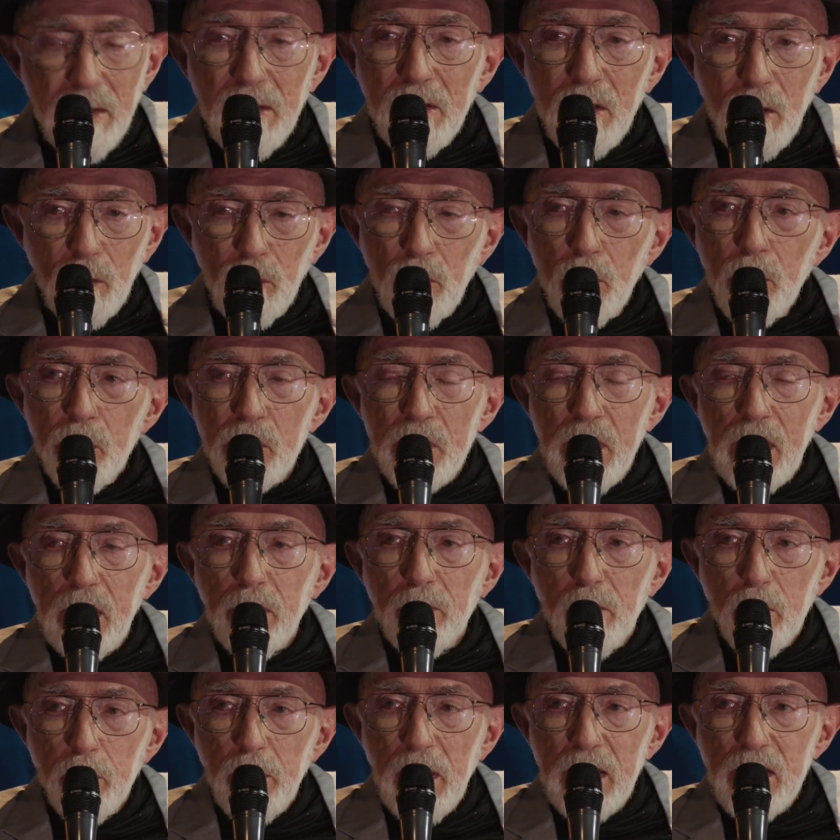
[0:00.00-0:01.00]
you lose the
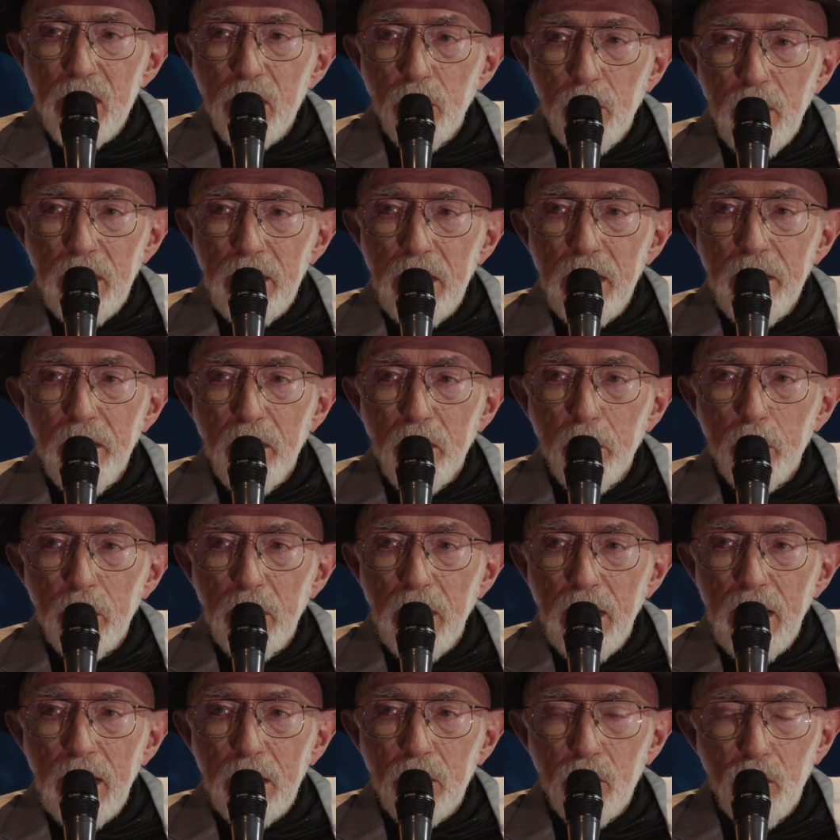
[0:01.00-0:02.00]
information that went into the
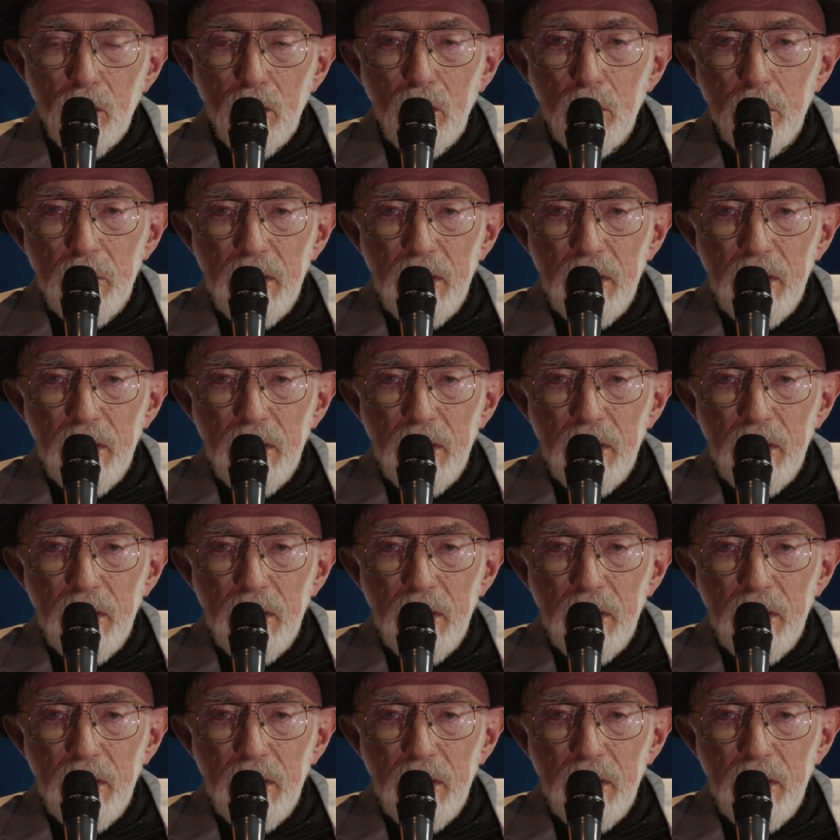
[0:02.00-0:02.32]
black hole,